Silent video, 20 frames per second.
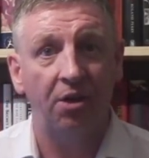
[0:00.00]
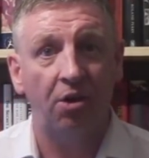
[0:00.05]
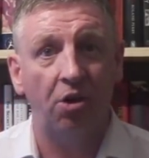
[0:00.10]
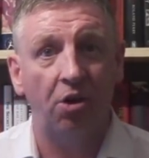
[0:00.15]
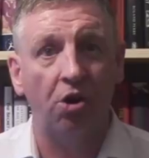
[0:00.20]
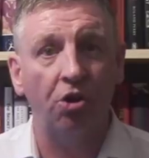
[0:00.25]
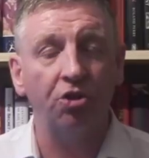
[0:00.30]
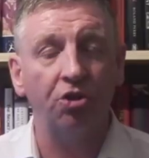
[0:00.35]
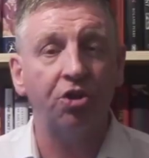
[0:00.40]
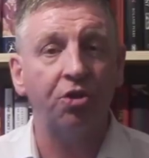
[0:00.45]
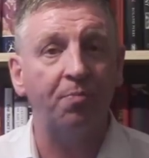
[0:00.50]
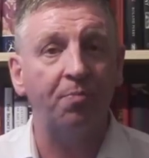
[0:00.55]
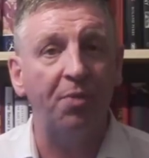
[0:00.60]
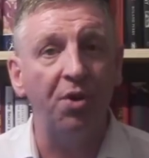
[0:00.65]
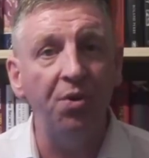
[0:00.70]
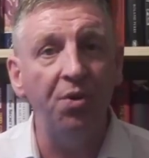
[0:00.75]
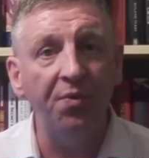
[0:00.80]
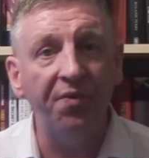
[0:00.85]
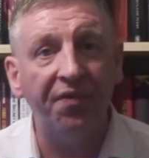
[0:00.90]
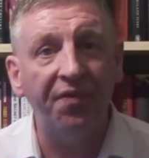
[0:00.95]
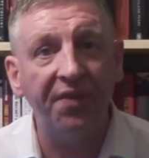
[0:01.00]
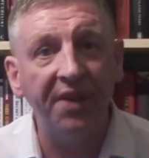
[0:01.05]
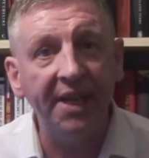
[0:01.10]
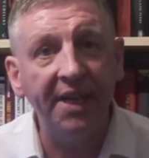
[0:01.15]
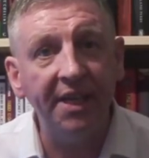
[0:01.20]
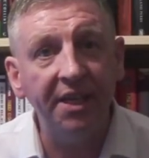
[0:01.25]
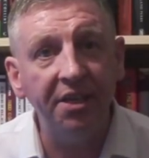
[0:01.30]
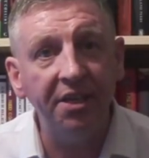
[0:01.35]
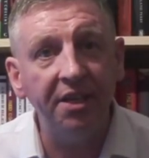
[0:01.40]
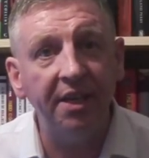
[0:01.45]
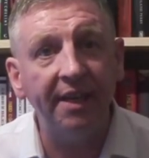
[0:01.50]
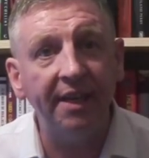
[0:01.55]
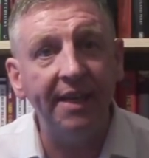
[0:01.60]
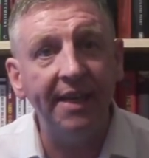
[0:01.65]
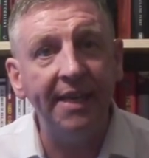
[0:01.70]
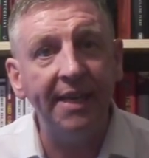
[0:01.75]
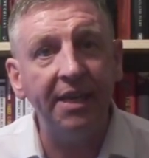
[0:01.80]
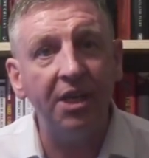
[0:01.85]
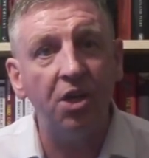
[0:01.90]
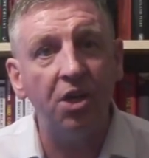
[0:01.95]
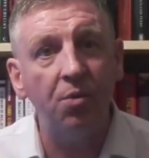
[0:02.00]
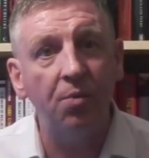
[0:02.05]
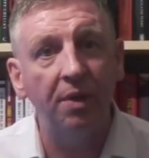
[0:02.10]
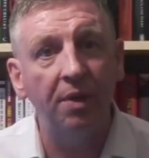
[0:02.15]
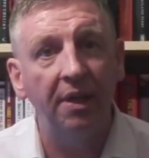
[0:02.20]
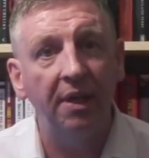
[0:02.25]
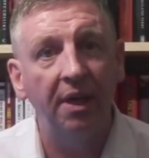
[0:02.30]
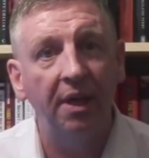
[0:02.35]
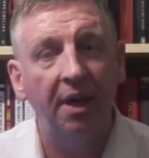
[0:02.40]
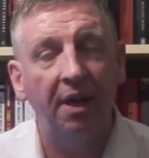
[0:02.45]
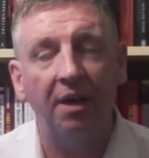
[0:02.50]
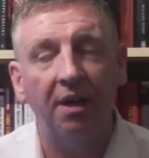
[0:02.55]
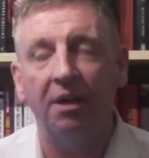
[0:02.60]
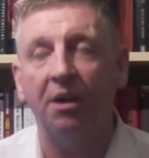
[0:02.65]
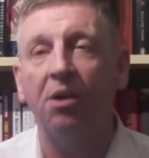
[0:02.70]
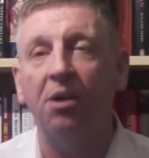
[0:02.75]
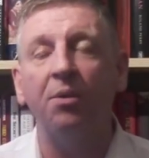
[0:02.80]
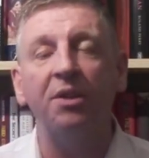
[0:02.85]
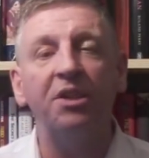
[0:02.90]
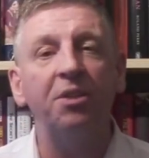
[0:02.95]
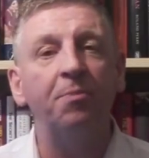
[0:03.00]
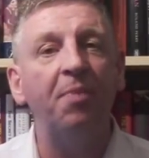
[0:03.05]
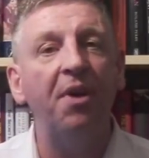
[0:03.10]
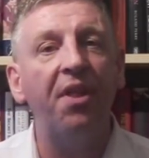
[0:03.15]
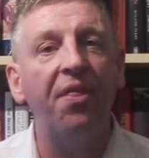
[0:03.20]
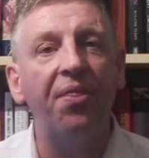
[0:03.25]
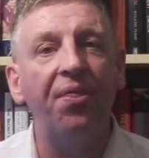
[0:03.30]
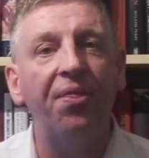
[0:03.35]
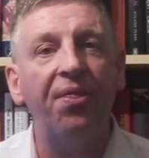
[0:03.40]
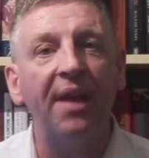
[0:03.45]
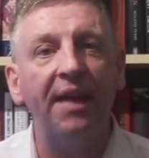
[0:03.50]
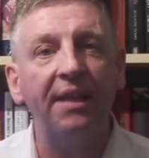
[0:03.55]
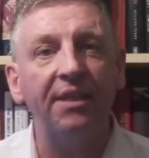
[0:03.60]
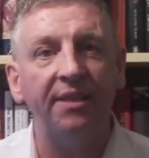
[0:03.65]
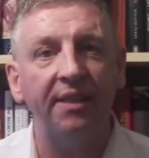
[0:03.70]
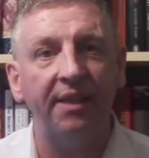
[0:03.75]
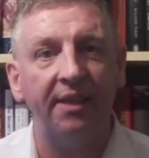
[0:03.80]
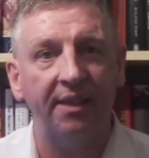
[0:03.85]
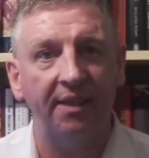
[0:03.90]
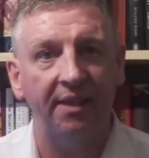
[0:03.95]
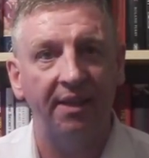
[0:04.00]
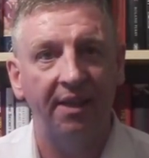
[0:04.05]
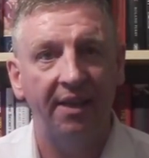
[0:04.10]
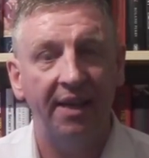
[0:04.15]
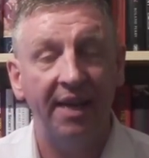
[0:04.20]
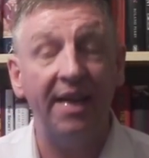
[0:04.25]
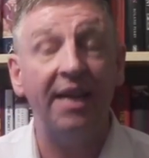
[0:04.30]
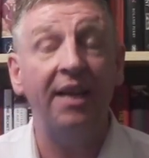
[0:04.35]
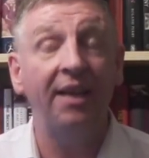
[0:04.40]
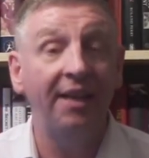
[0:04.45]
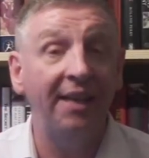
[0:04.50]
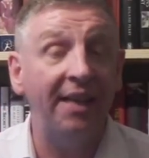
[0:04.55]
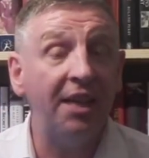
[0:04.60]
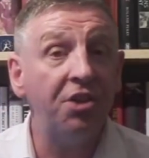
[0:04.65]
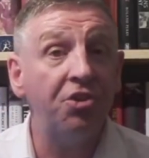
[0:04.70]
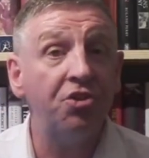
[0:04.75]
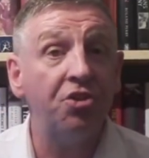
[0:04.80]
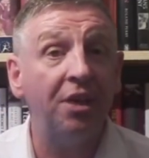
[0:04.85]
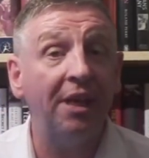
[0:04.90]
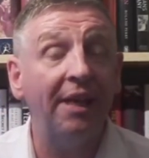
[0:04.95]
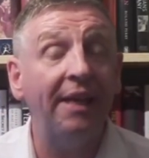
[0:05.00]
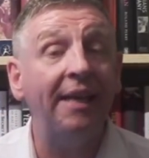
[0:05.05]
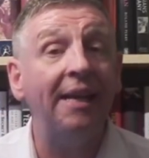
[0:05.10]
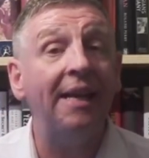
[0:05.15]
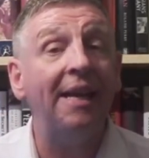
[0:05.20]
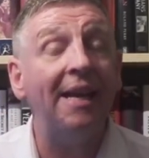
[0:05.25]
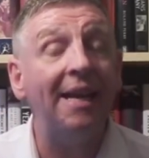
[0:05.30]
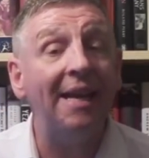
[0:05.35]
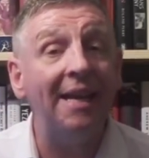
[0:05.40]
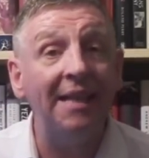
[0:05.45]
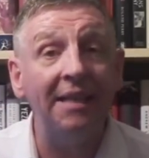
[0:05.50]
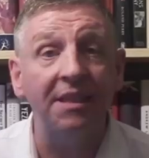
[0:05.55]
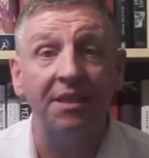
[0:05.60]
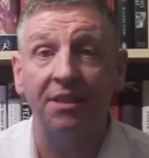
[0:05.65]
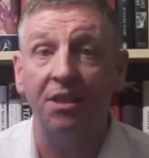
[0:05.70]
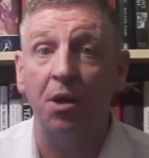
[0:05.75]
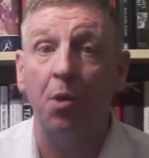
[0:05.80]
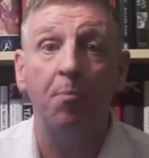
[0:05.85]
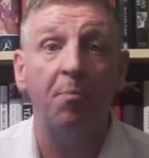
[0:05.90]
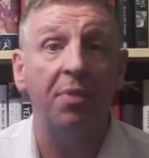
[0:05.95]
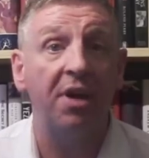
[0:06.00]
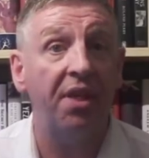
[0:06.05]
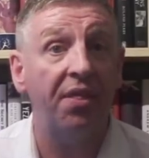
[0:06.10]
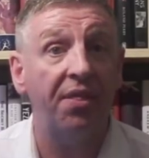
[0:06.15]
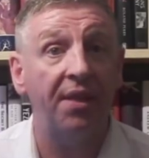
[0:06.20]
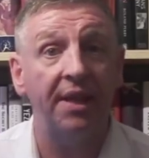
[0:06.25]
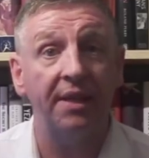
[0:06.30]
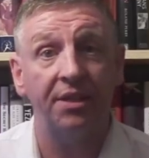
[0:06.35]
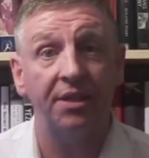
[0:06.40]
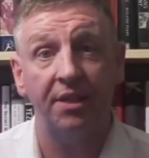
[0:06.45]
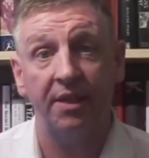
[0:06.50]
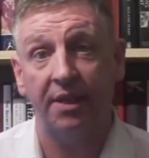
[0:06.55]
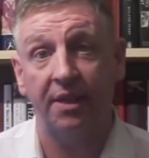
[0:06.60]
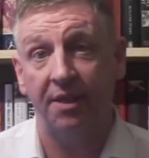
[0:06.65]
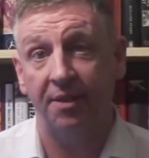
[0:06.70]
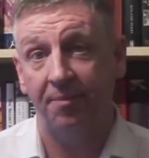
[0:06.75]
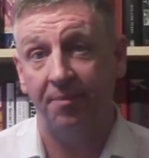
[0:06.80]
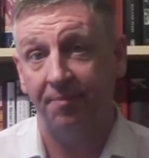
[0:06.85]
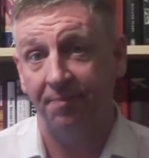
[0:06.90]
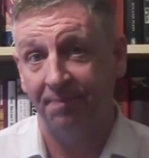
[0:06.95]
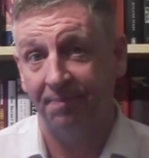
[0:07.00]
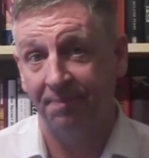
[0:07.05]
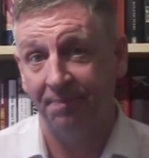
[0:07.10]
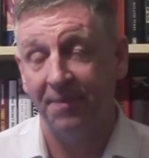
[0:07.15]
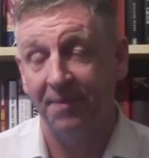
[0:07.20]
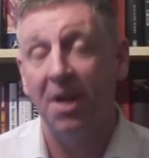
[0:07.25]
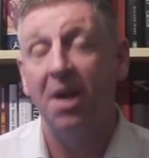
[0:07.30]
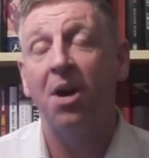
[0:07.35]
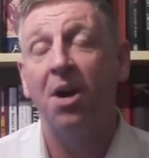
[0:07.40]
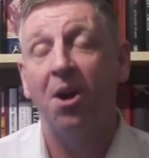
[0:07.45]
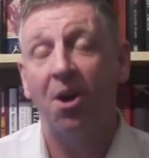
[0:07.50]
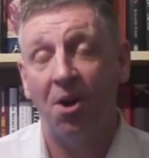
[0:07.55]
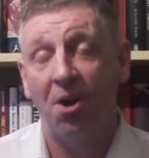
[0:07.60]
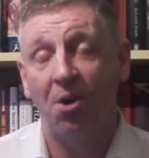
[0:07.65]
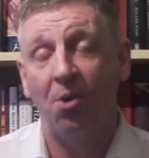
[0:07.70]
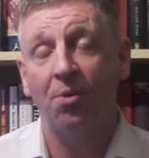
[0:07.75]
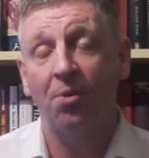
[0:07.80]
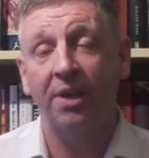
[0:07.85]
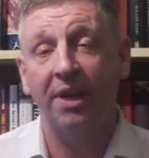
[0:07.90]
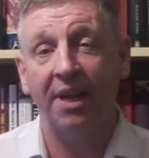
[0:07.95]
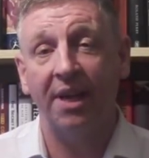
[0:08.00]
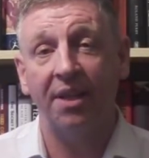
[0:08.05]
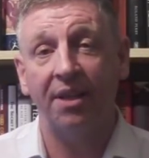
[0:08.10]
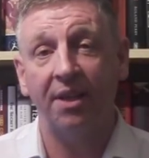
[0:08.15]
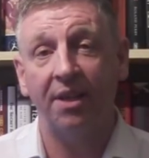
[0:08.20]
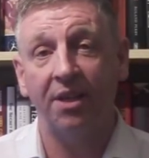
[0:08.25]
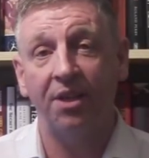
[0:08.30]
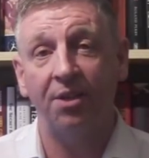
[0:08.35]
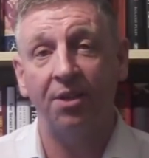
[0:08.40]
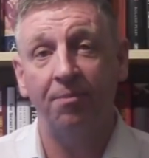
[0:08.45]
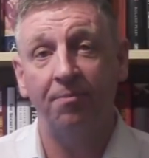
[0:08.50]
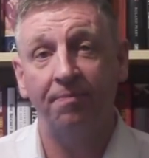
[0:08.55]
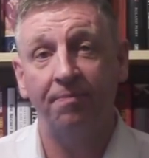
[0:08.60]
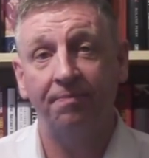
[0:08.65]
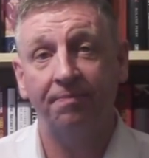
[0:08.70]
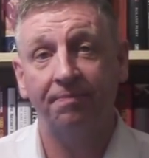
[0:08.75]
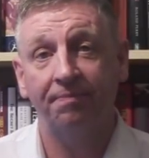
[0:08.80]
All spoon-feeding your ego. Oh, it's pathetic. It literally is pathetic. Okay, thank you.